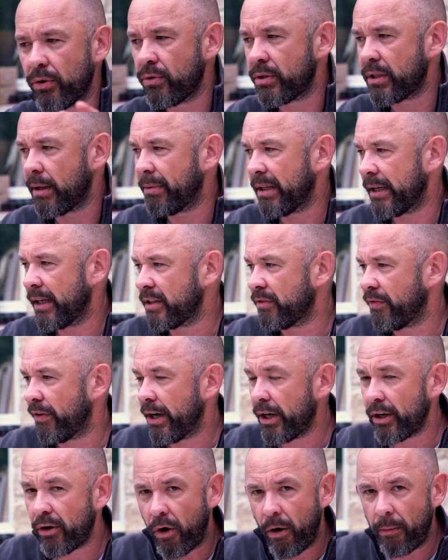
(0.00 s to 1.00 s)
something that's
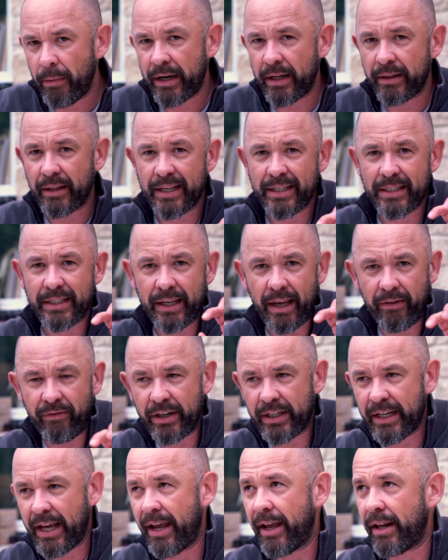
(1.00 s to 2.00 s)
very common and they see
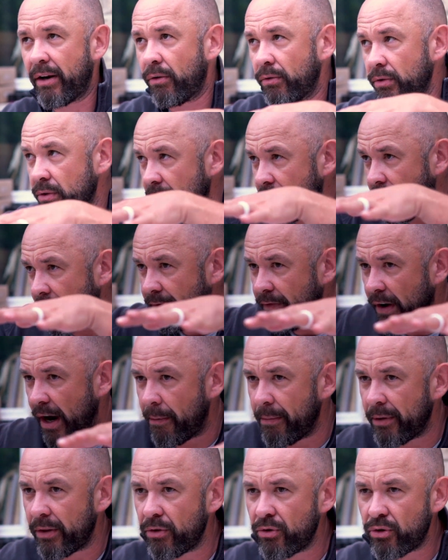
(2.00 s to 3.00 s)
every day, and also the
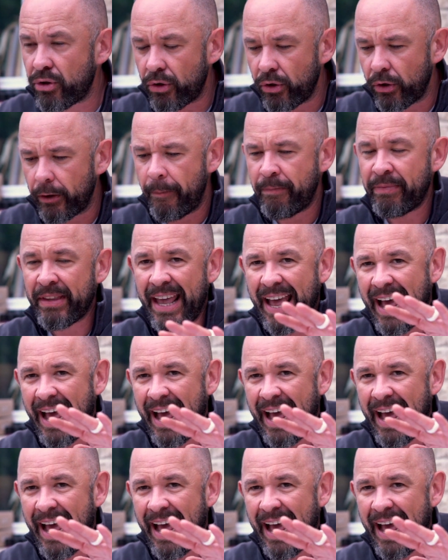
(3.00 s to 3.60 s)
environment in the school,